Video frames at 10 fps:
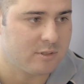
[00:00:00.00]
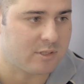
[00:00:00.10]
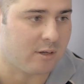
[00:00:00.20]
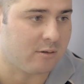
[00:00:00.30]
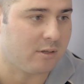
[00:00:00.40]

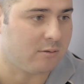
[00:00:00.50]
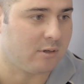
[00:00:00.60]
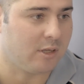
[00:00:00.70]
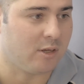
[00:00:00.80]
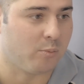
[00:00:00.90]
So
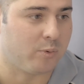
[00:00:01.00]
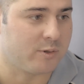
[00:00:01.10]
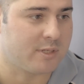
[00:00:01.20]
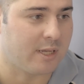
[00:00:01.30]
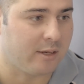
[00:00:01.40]
you can
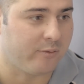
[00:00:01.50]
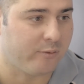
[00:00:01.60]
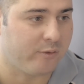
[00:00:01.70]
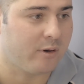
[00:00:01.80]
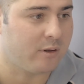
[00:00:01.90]
push that even
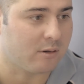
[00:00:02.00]
further.